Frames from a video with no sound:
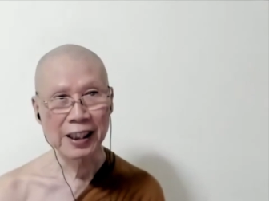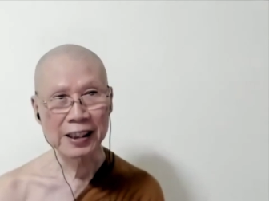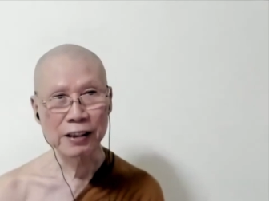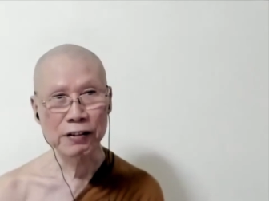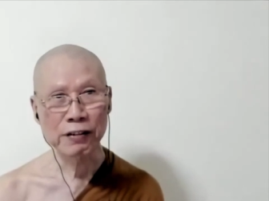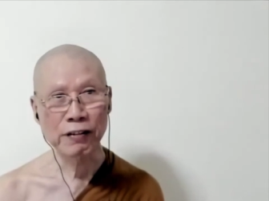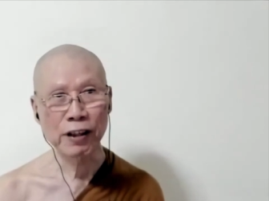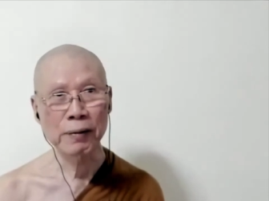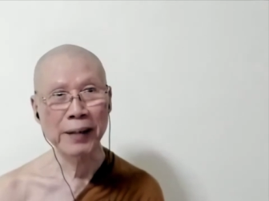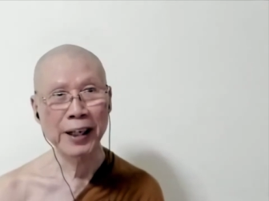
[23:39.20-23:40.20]
and the
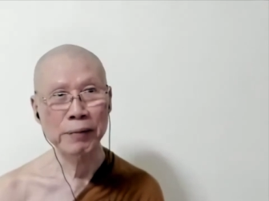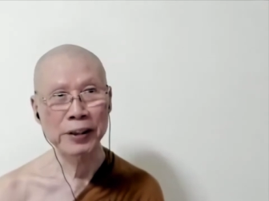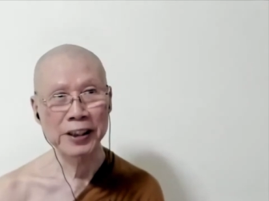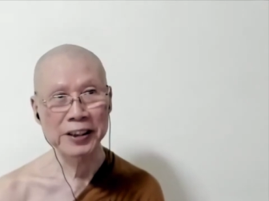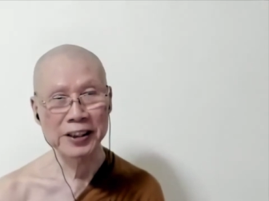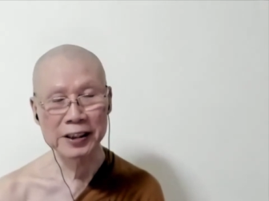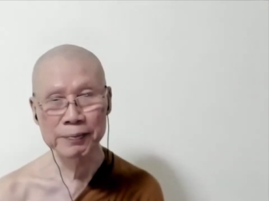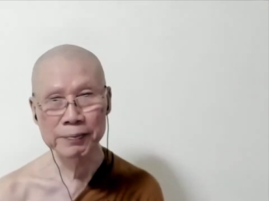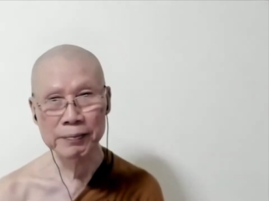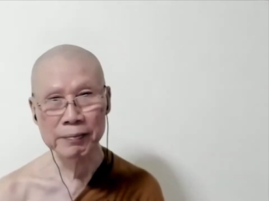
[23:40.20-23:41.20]
form of happiness,
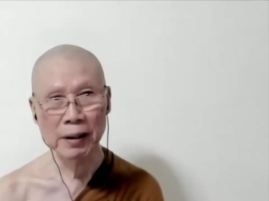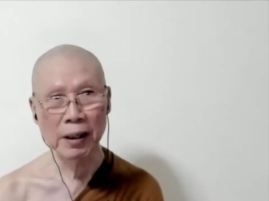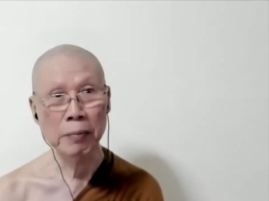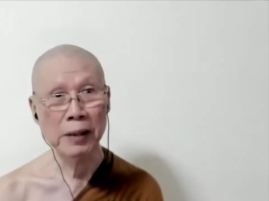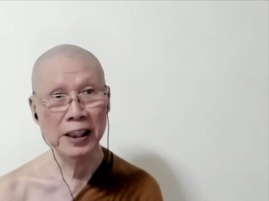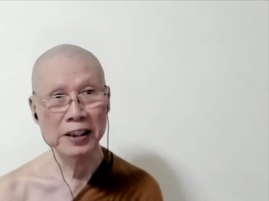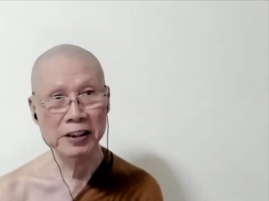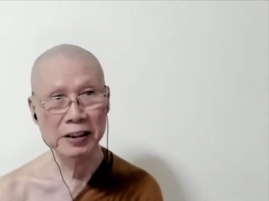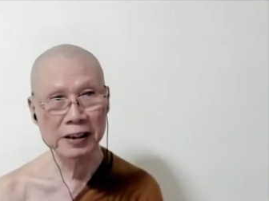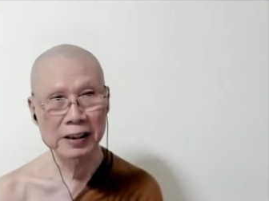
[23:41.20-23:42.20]
of
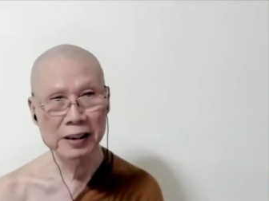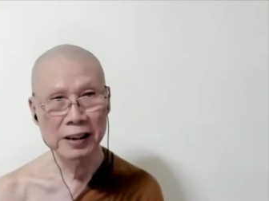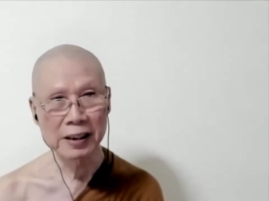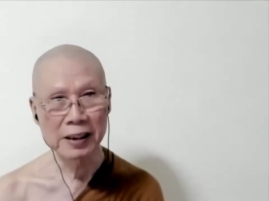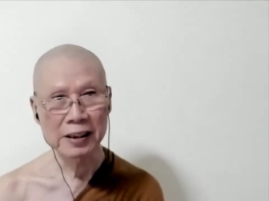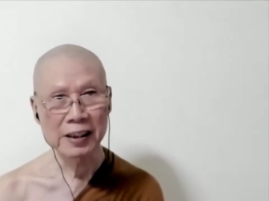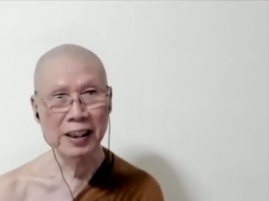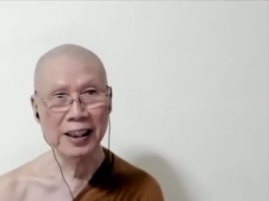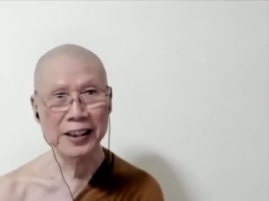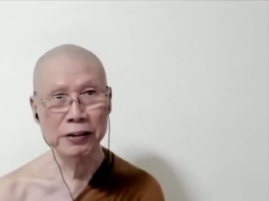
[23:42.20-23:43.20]
pleasure.
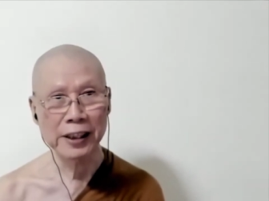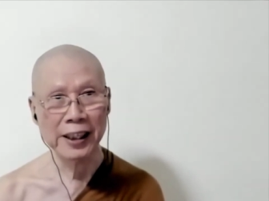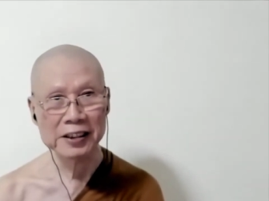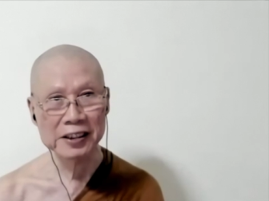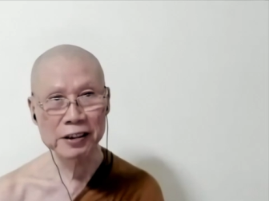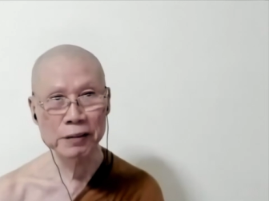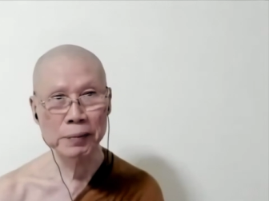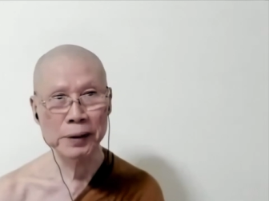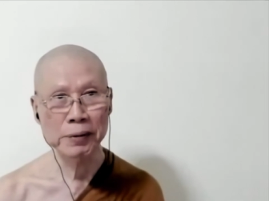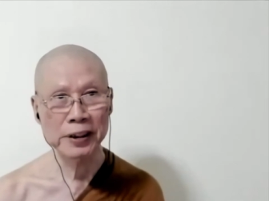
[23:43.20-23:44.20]
They're like drugs, you know,
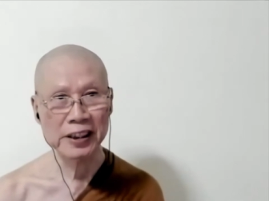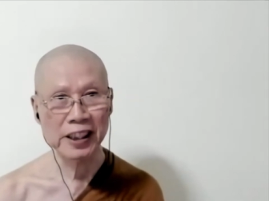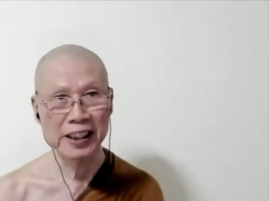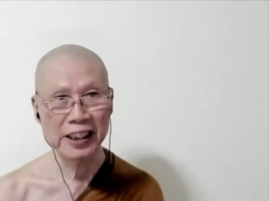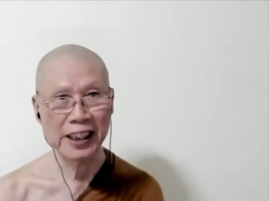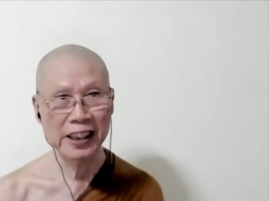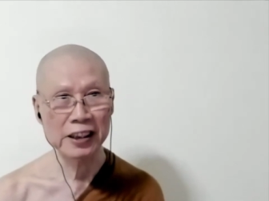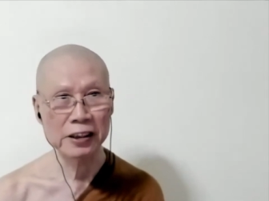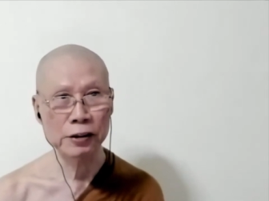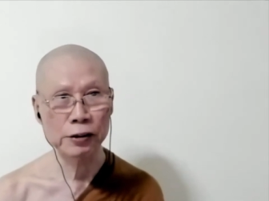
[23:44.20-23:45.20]
people get
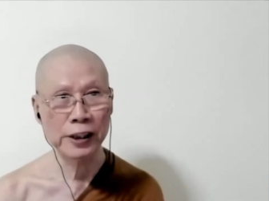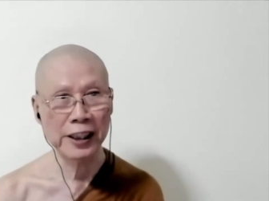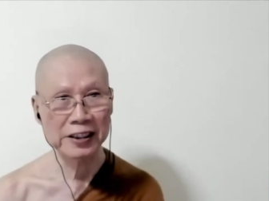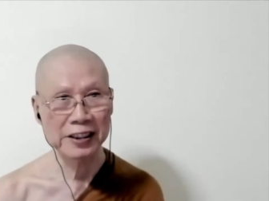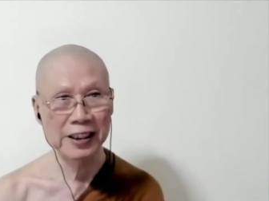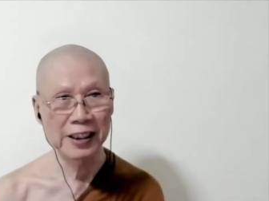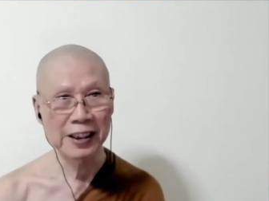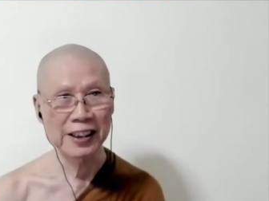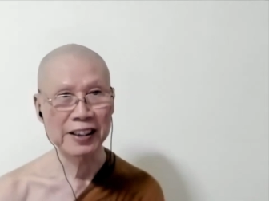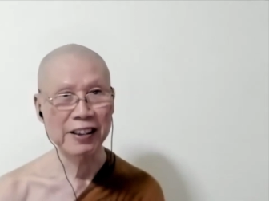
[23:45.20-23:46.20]
addicted to drugs.
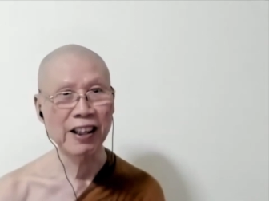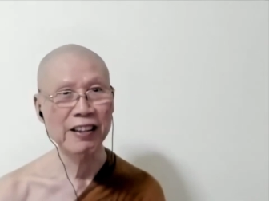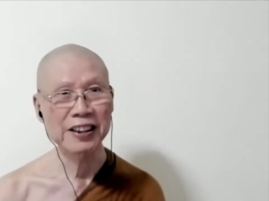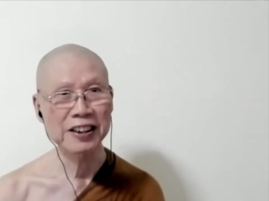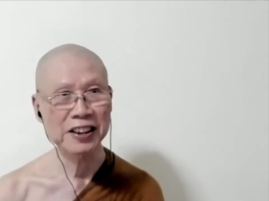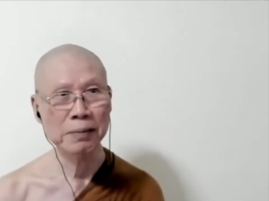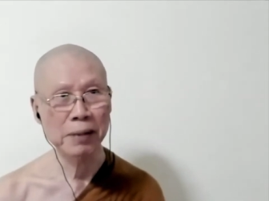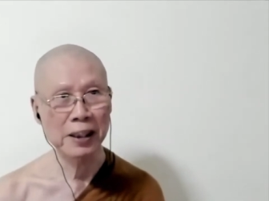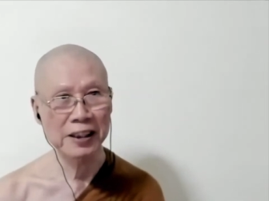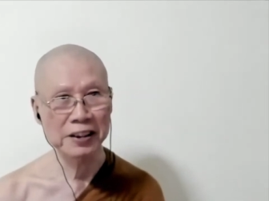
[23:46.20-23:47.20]
They thought, oh, this is
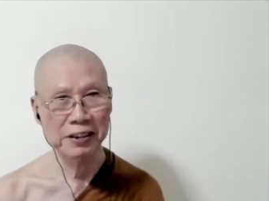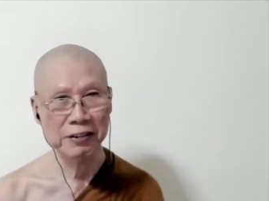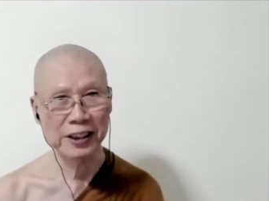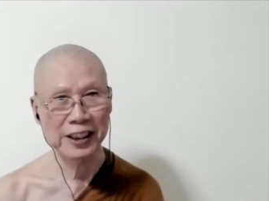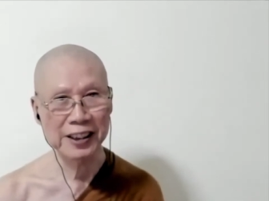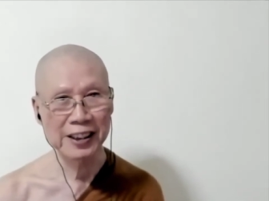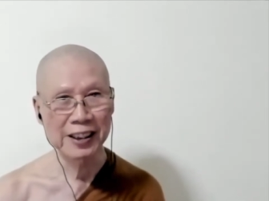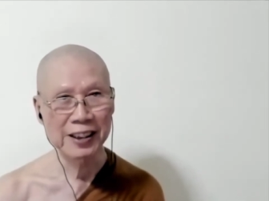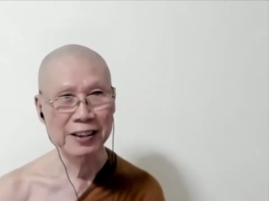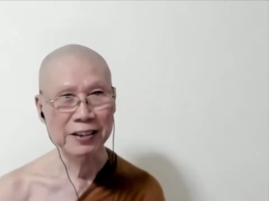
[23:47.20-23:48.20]
pleasure, right?
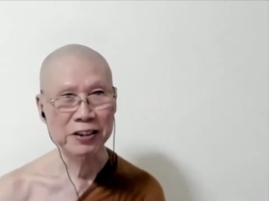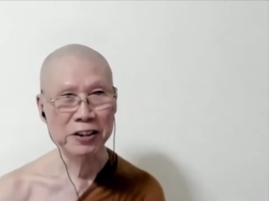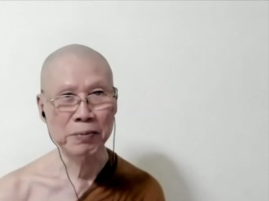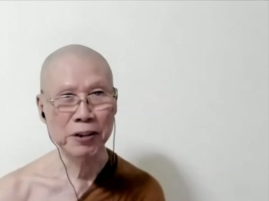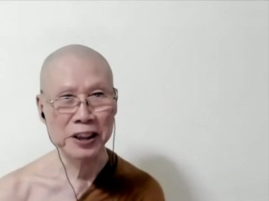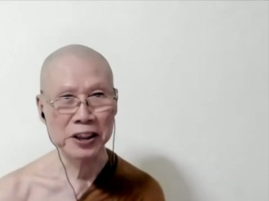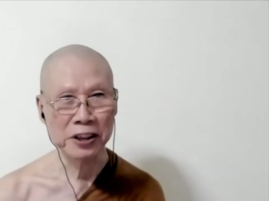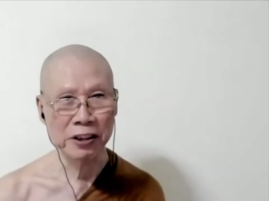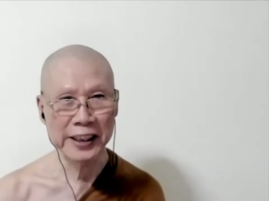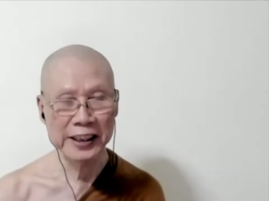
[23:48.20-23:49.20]
to smoke a
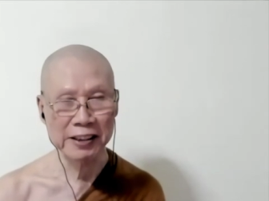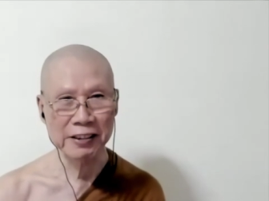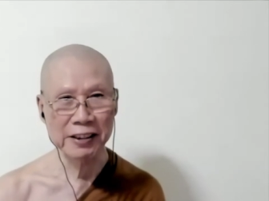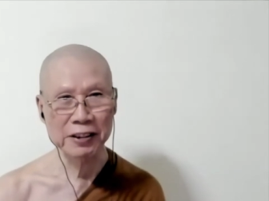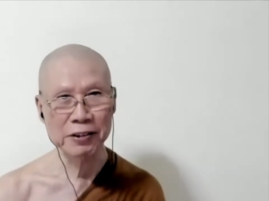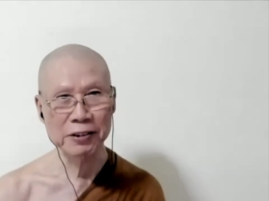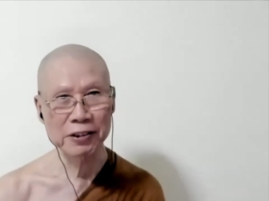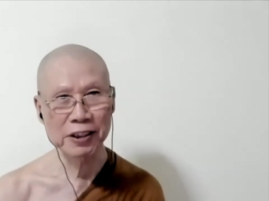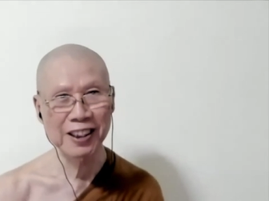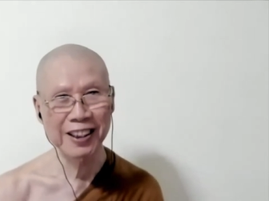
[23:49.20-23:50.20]
joint or to